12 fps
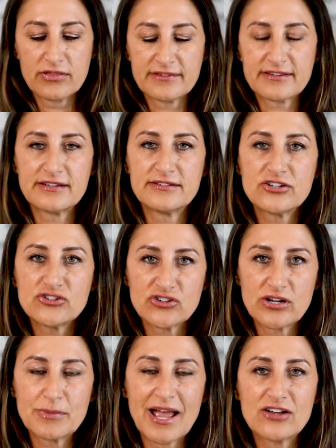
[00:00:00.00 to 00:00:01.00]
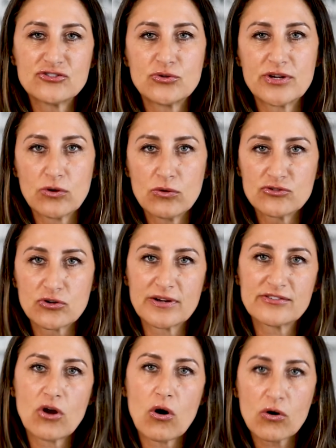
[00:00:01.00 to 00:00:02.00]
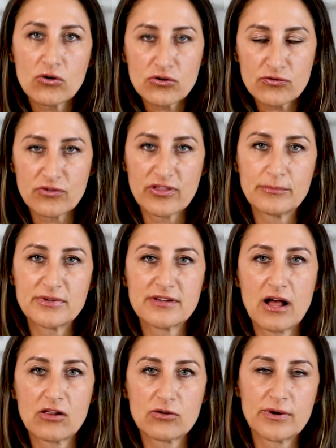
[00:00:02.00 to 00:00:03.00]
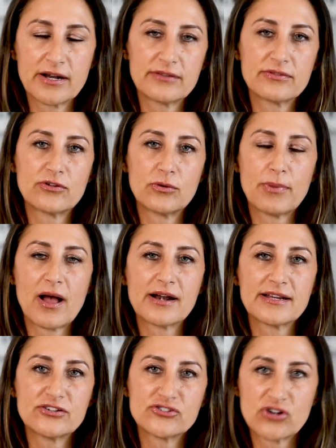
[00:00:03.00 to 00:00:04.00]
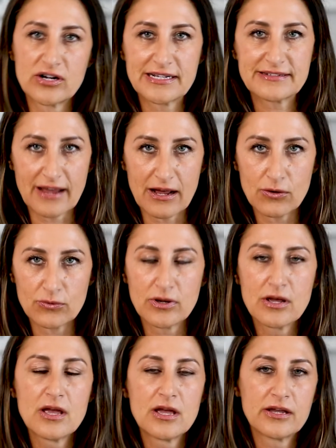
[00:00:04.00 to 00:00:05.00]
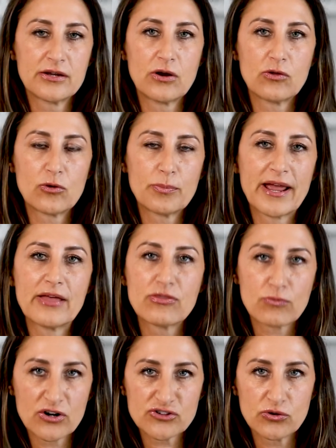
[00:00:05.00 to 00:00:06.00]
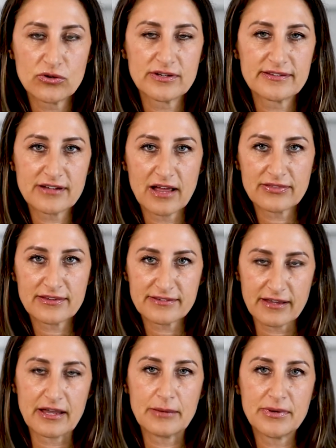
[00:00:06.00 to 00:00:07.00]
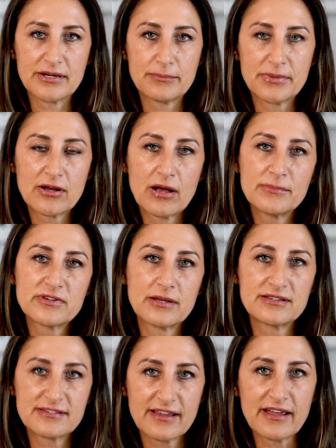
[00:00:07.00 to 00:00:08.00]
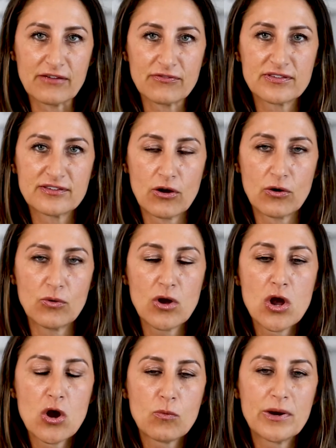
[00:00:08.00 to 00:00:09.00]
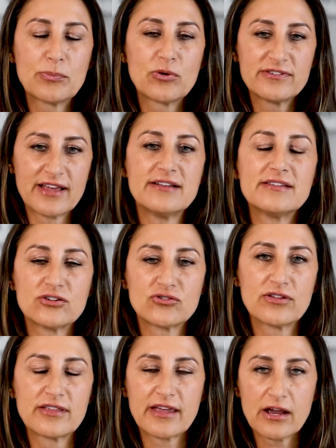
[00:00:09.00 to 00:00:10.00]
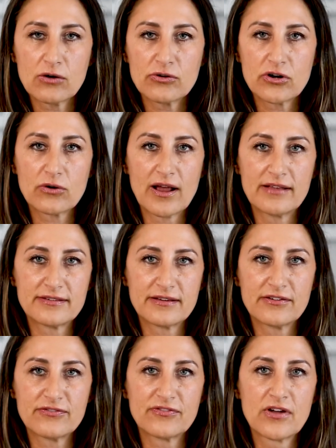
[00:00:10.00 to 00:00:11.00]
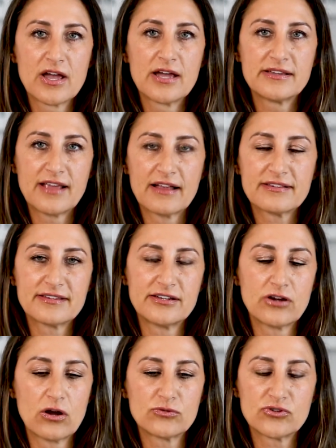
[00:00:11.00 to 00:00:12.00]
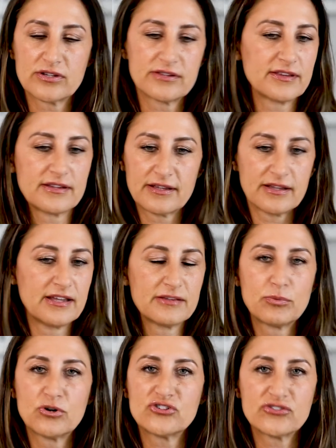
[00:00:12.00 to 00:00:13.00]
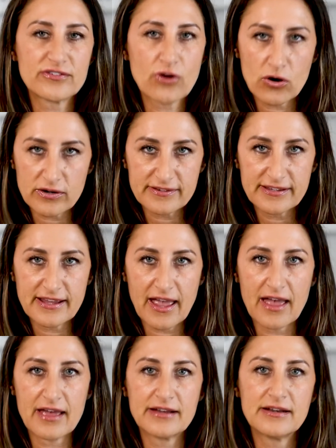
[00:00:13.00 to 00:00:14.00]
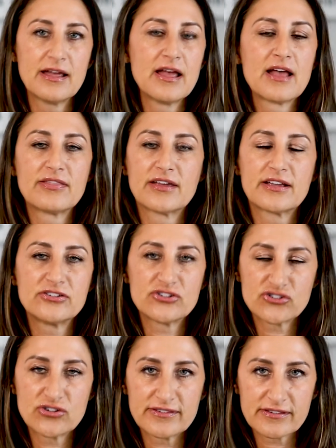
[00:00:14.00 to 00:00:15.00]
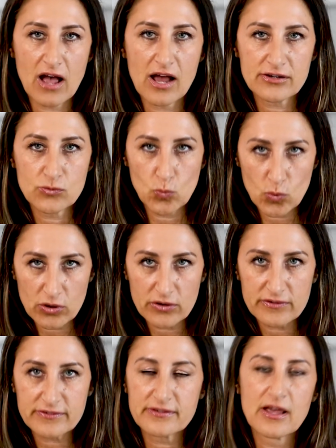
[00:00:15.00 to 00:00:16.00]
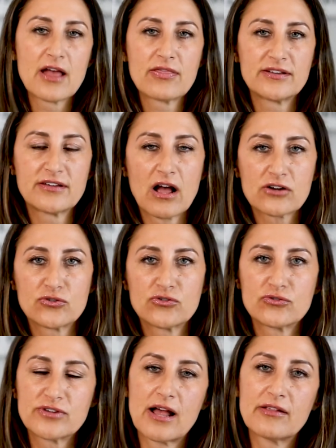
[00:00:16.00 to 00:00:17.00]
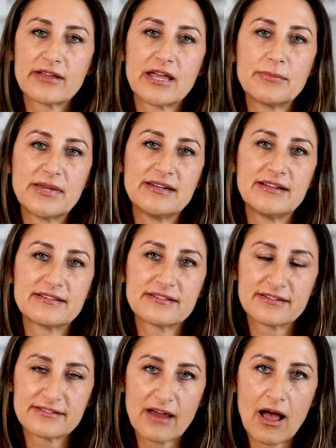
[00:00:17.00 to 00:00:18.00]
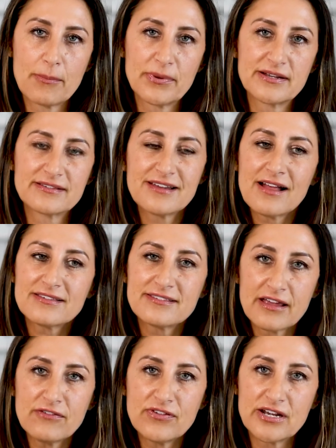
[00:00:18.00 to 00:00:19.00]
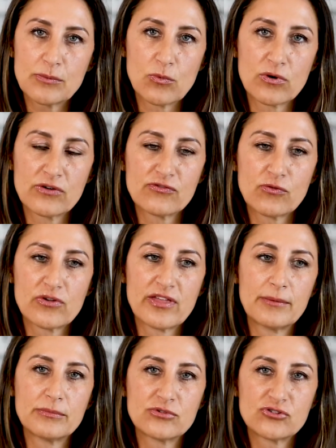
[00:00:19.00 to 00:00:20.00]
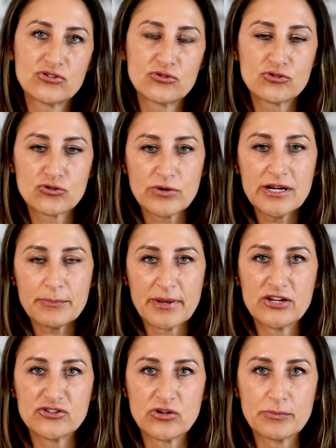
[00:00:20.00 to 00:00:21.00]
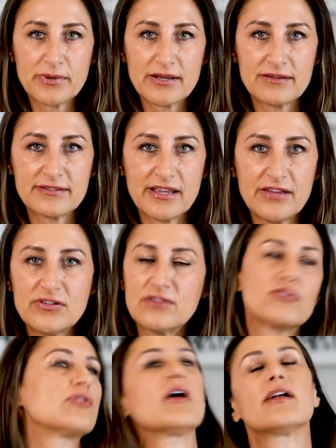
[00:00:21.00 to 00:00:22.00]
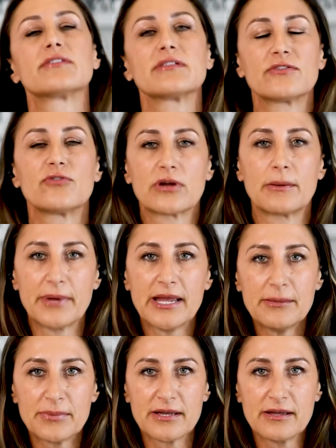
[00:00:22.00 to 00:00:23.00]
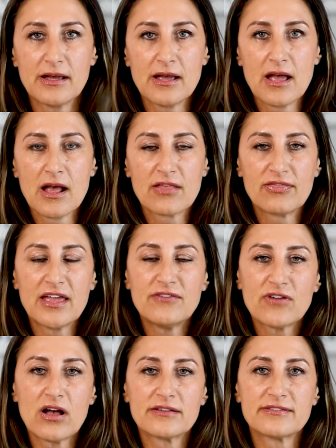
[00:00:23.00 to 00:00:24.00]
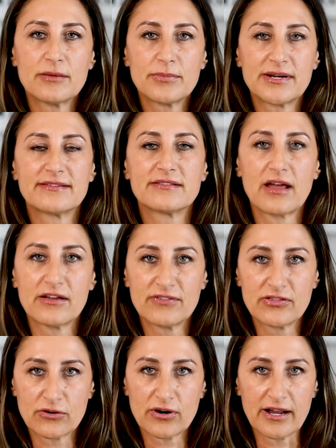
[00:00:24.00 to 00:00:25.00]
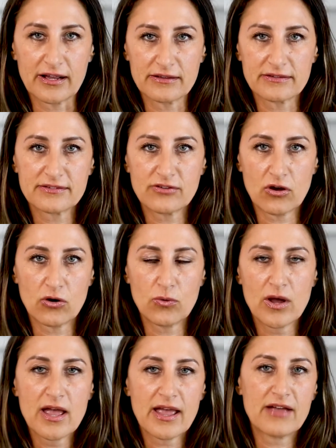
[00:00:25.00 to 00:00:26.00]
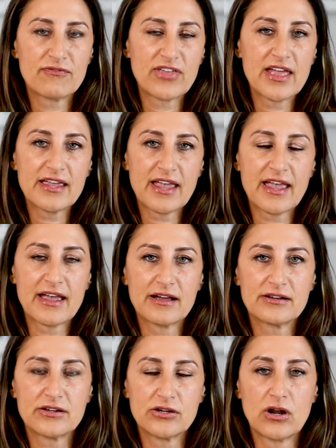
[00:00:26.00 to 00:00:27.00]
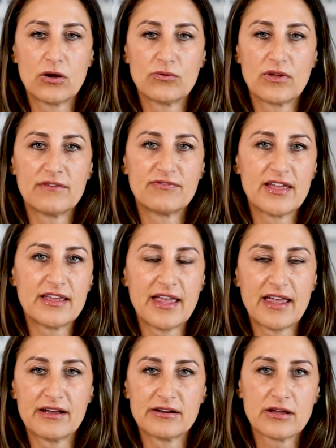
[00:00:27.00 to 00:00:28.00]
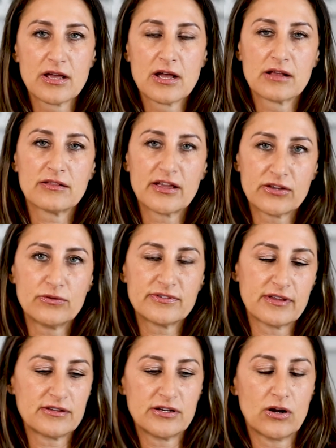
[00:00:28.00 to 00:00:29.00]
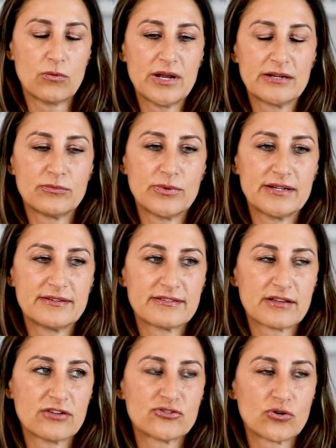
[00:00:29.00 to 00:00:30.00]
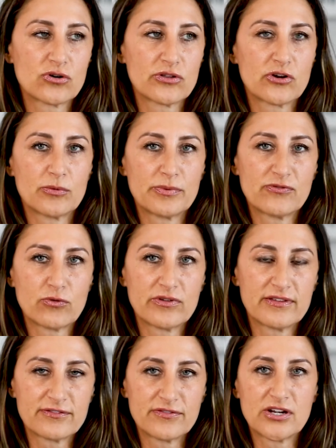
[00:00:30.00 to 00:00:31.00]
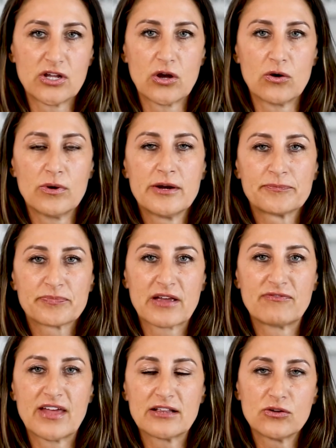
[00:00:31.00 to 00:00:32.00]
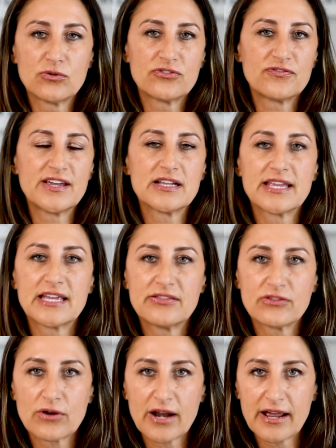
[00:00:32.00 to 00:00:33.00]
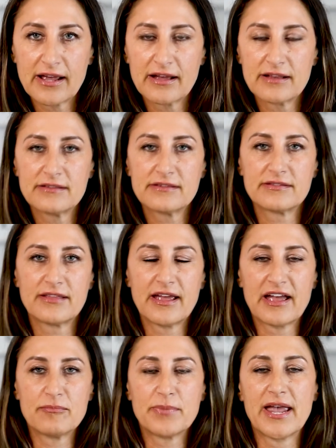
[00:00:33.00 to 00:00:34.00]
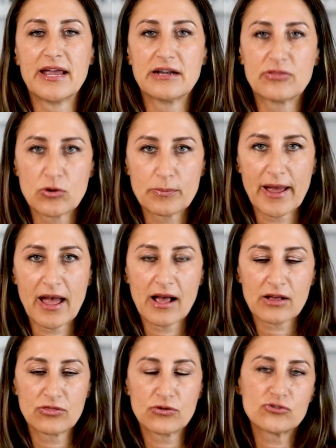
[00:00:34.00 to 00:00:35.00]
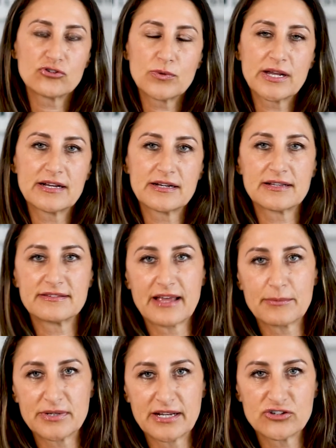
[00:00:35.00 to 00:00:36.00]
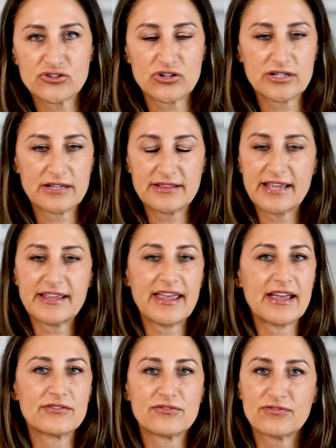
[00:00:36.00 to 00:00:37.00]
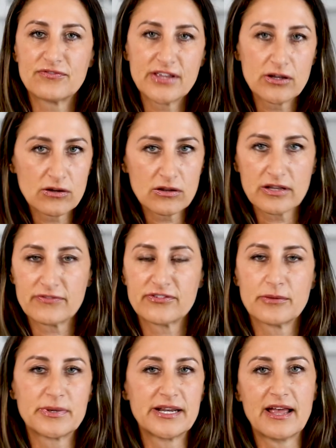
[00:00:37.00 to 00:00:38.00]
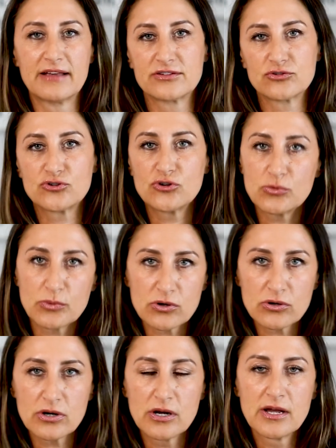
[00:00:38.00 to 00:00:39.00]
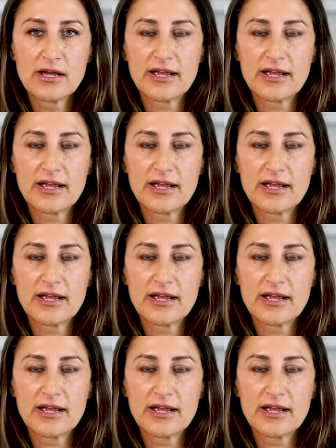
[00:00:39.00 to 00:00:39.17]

this condition, as you get older, it's harder for them to tolerate. Their body is shutting down, you know, their pain threshold is not the same, and it becomes unsafe. So we present it to the carrier as if, yes, you know, he's pushed as hard as he can, the condition's gotten worse, the doctors are telling him he needs to stop, and it's not safe anymore for them to treat a patient, because even if they're not delivering a baby, they've got somebody's life in their hands. So if they can't, you know, if they can't, like you know, we had discussed earlier before this video, if they lose feeling in their hands, they have pain in their back, they're doing an examination and they can't feel if somebody has a tumor